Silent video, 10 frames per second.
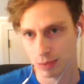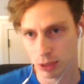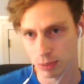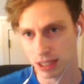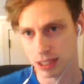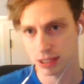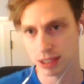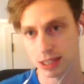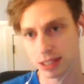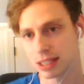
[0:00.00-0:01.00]
to be
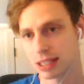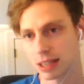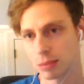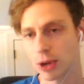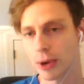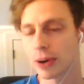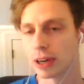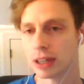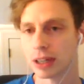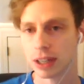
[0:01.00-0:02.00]
Dusty Demo,
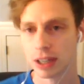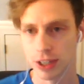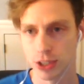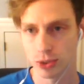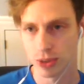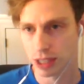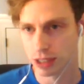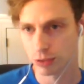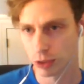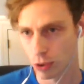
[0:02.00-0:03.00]

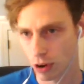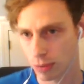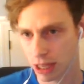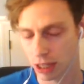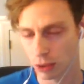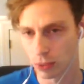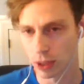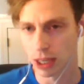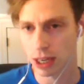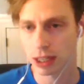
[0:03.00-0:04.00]
joins Fedora Meeting
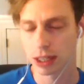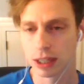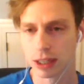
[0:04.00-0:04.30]
1,